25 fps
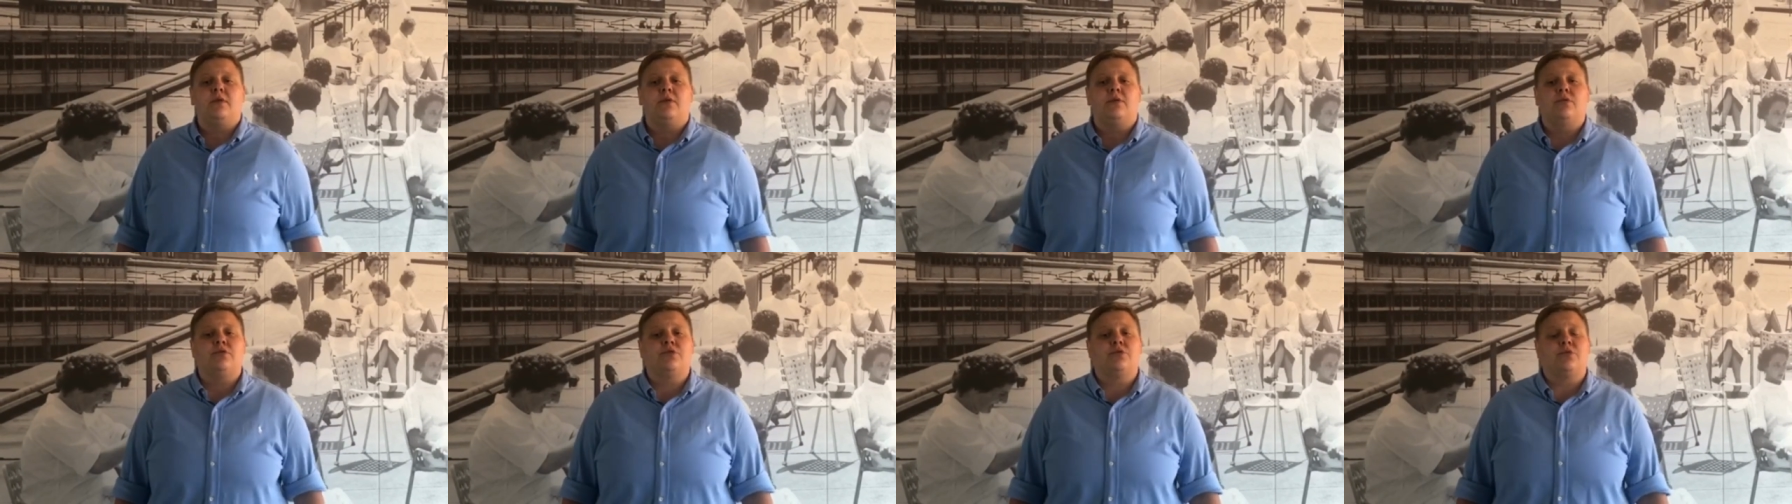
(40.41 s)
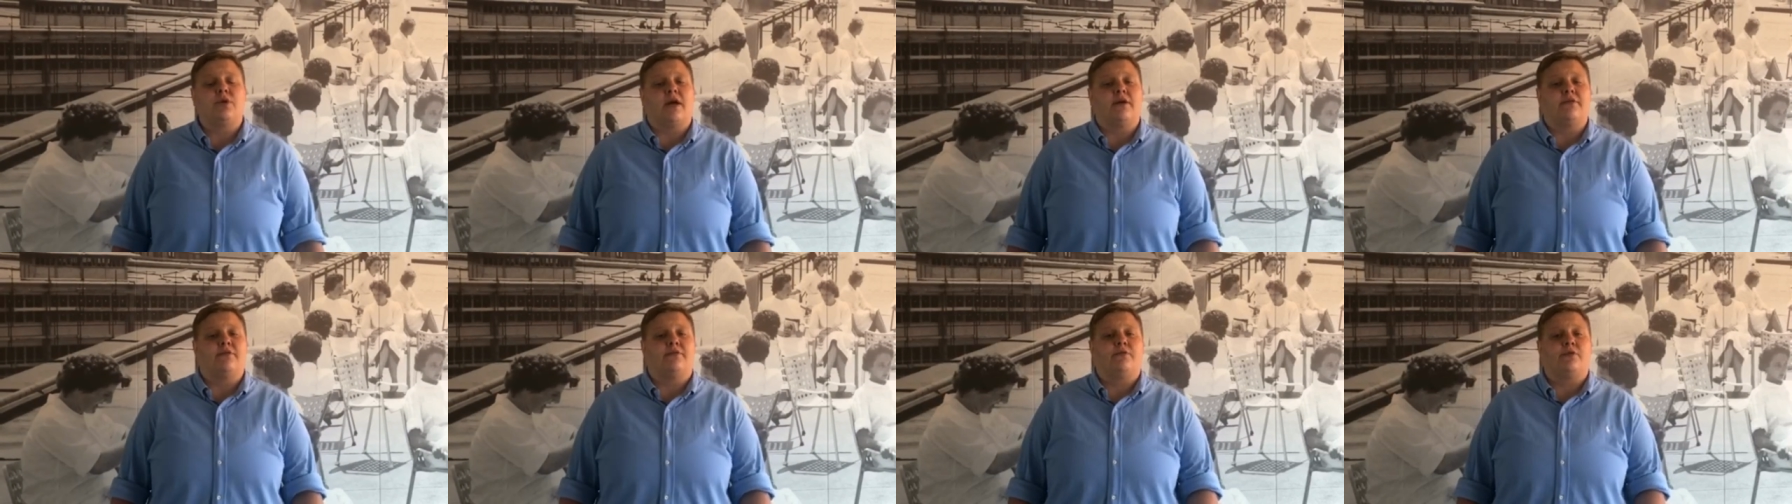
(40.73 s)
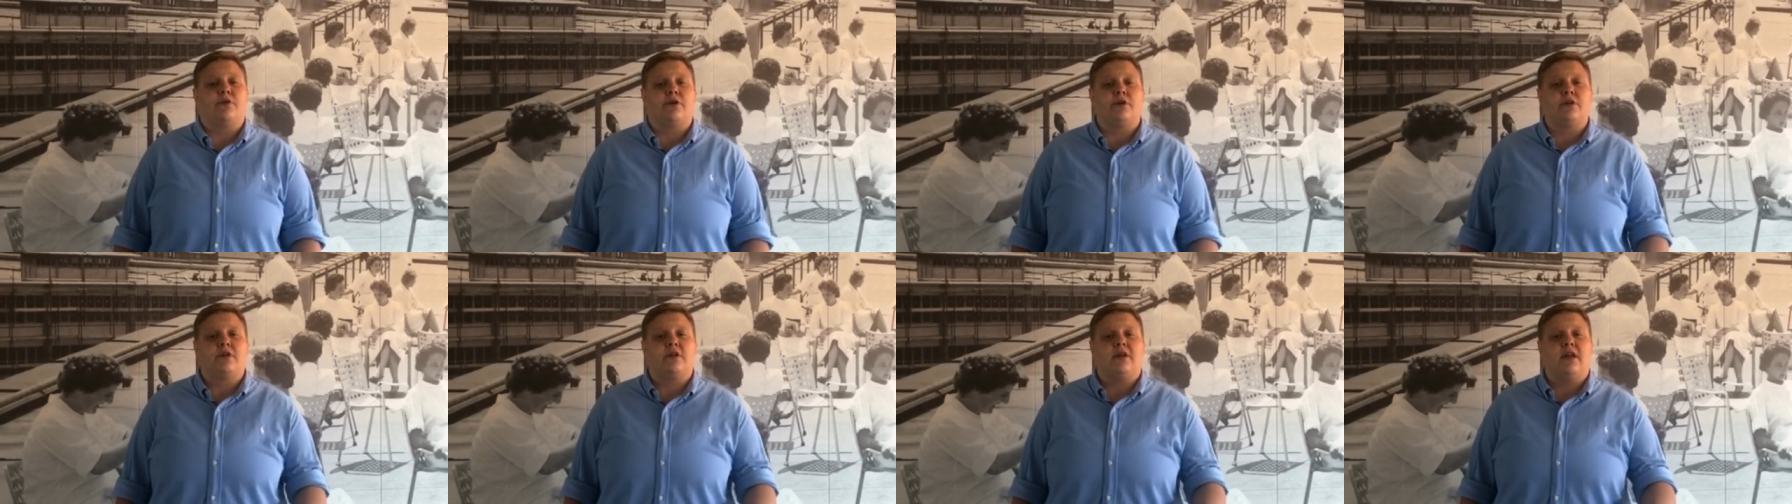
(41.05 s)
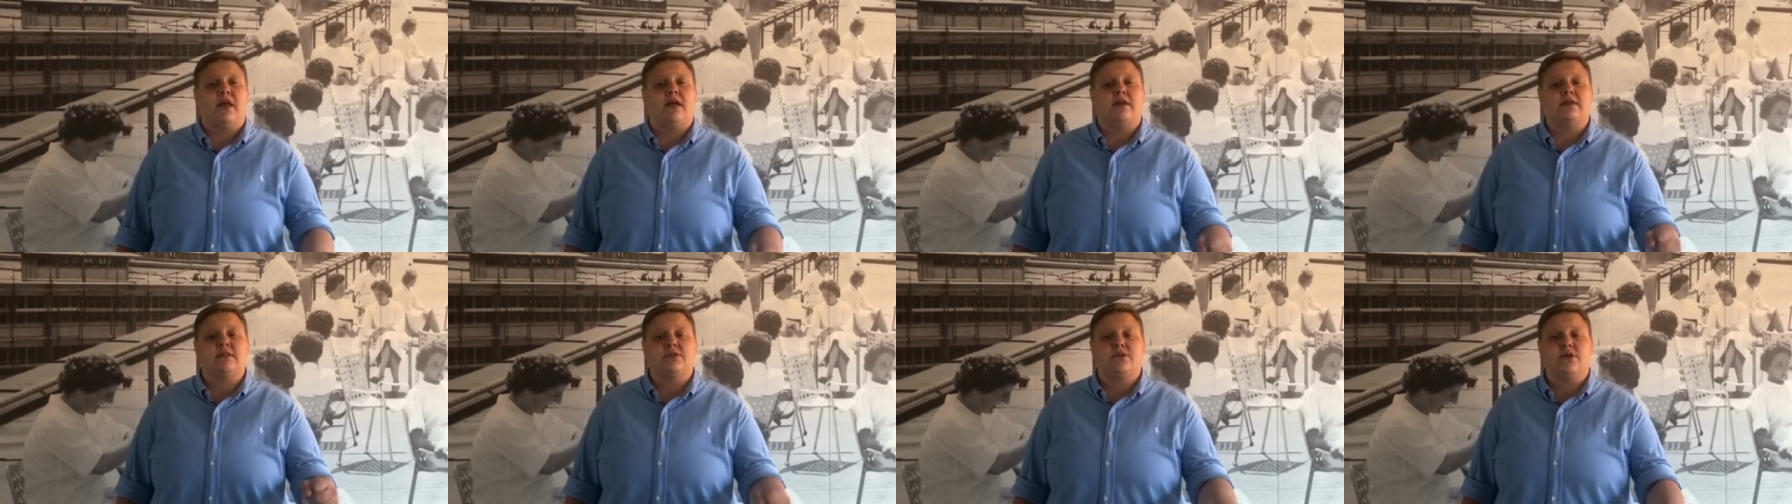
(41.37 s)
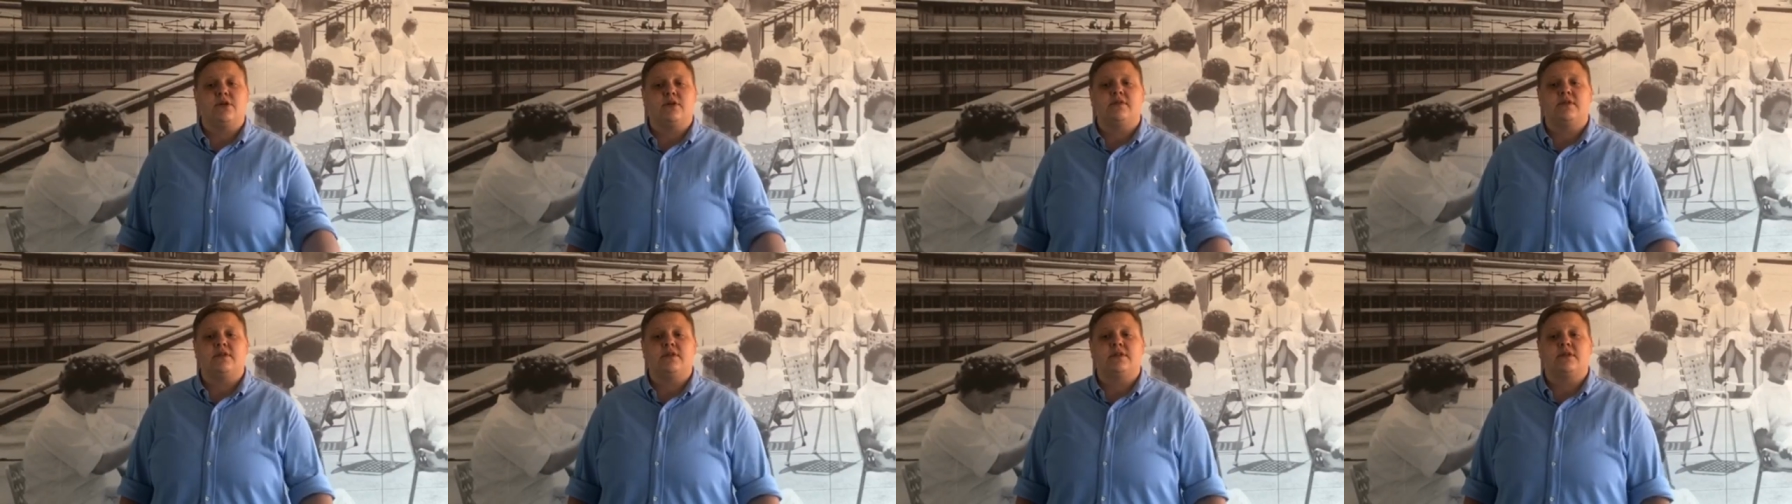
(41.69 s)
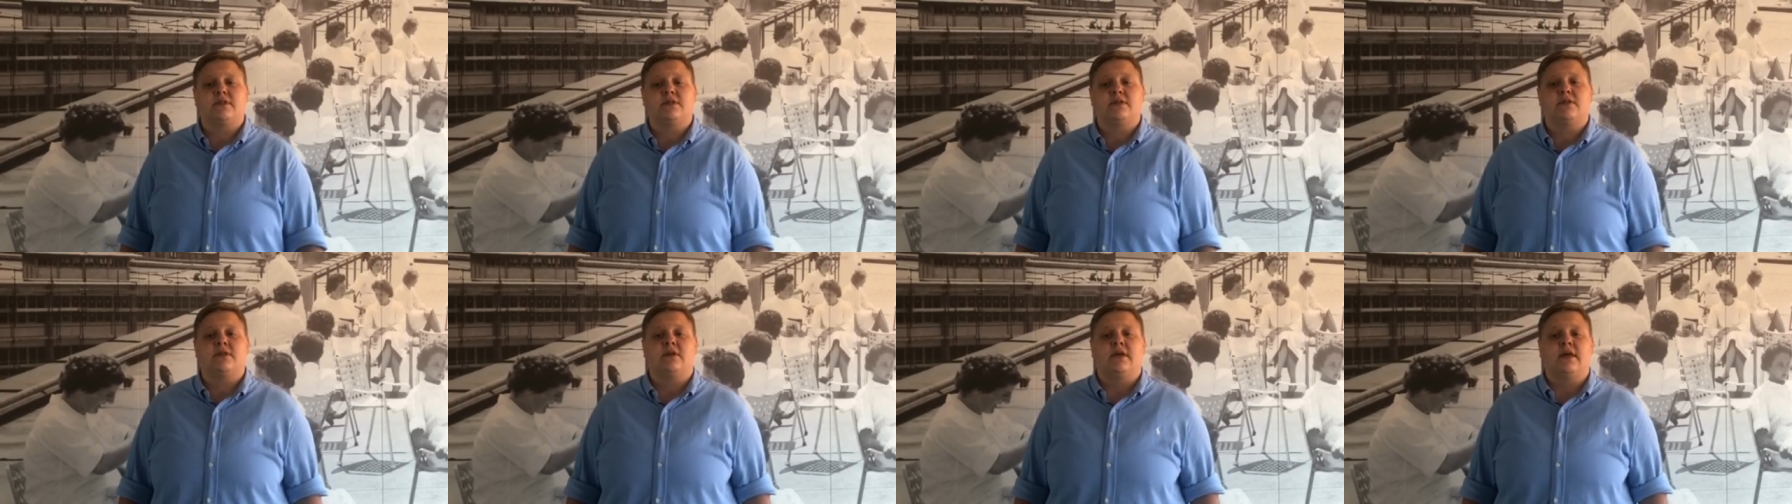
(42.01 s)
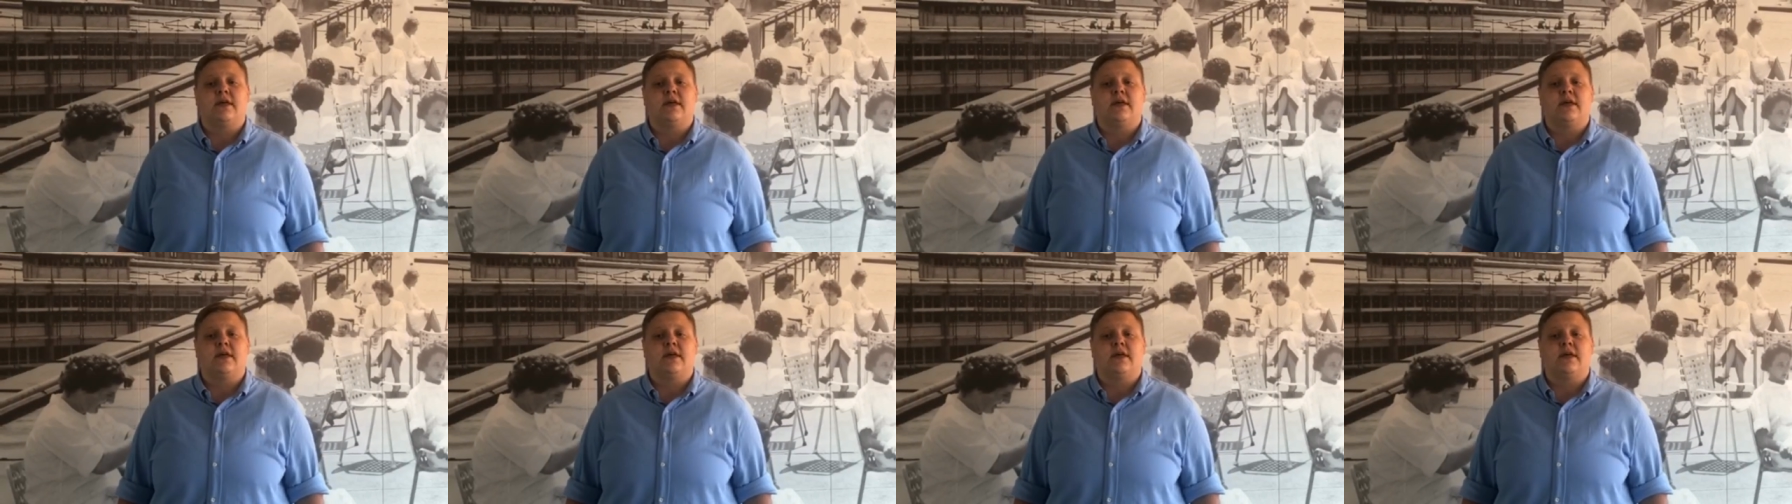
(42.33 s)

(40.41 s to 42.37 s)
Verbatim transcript: who drive world-class service